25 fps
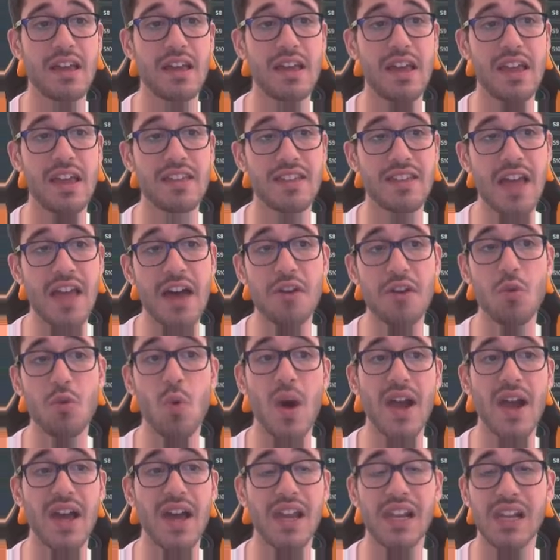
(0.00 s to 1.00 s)
It's kind of
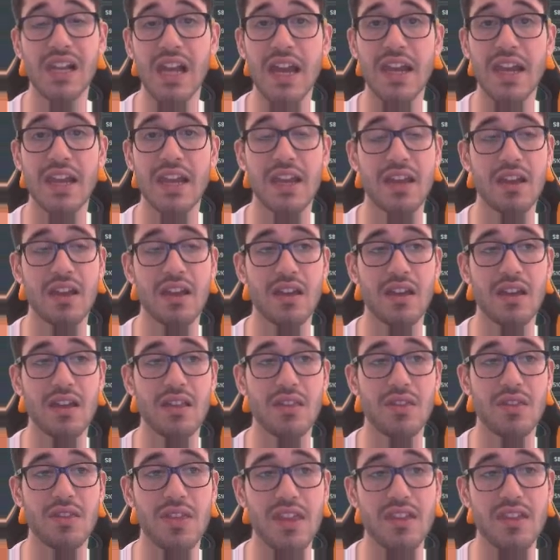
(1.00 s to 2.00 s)
why I like
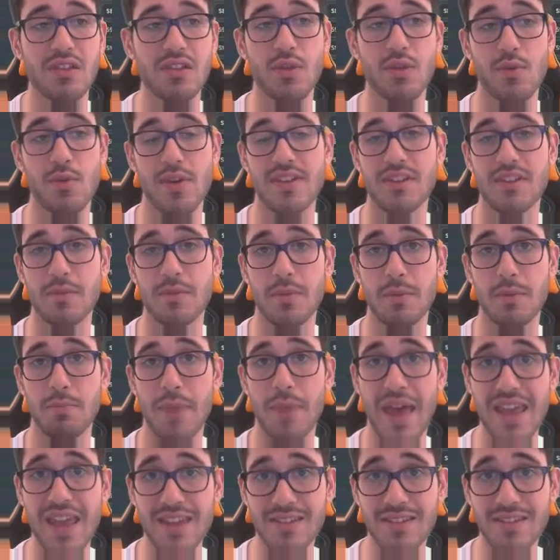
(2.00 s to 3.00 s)
these three to be
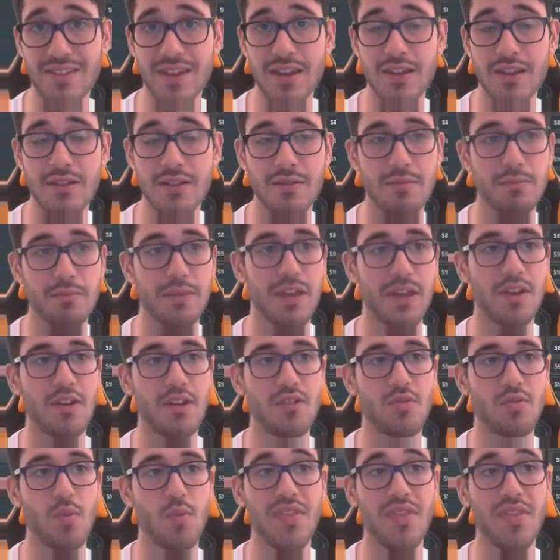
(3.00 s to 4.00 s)
pacey
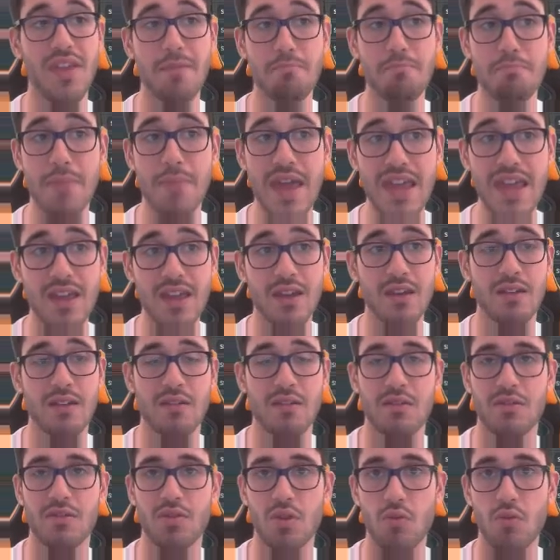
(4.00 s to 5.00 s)
because when they make
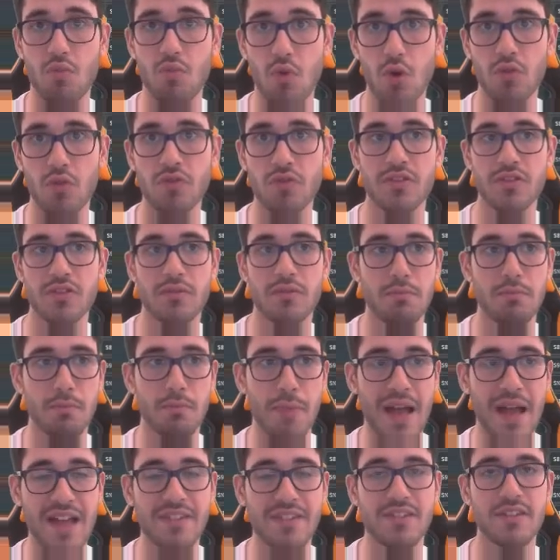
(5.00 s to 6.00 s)
the runs
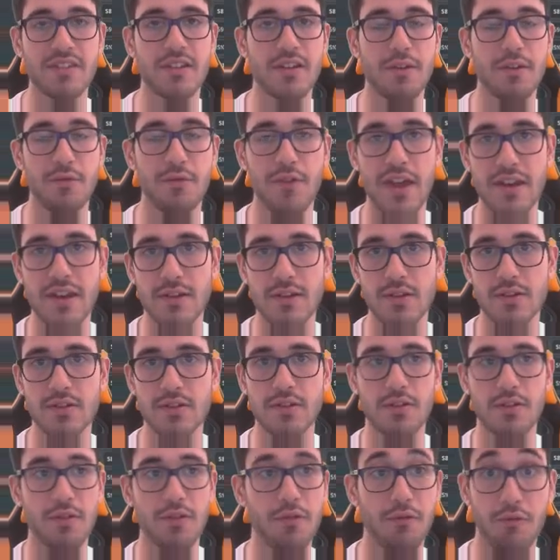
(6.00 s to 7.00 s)
past the
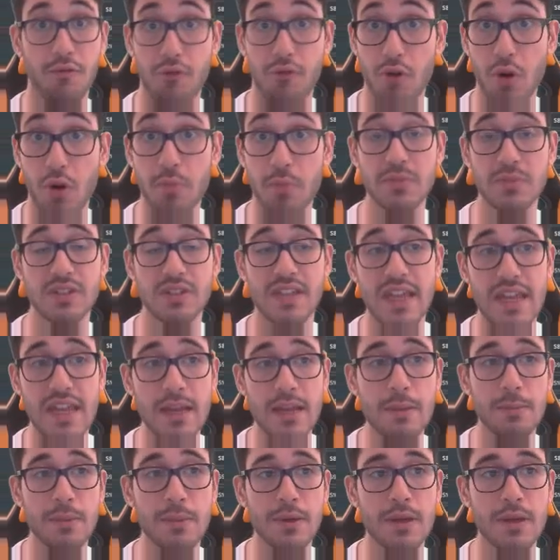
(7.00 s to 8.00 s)
defenders from
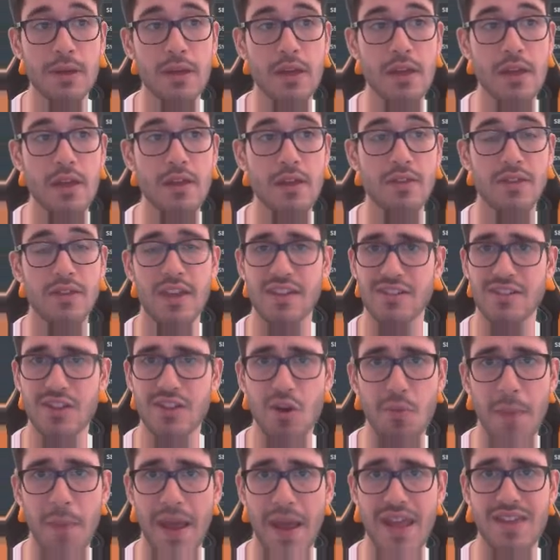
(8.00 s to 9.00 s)
deep, they're
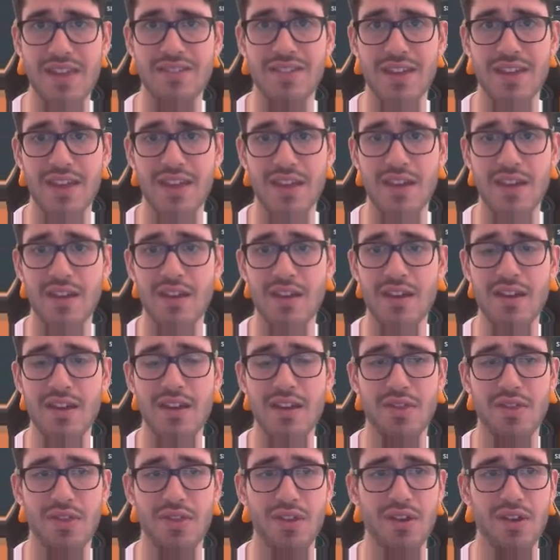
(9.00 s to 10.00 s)
so pacey
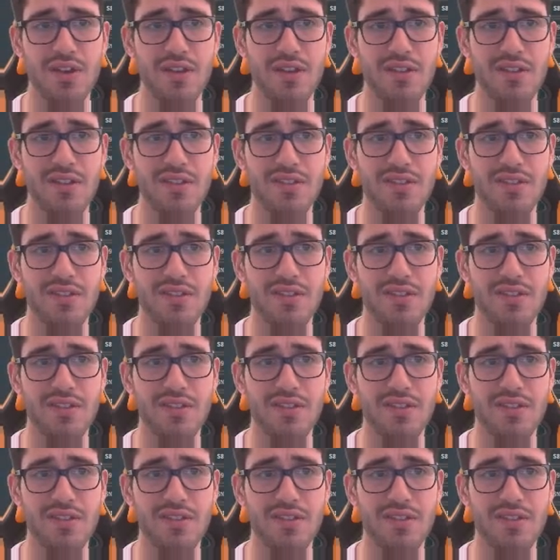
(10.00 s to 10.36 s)
that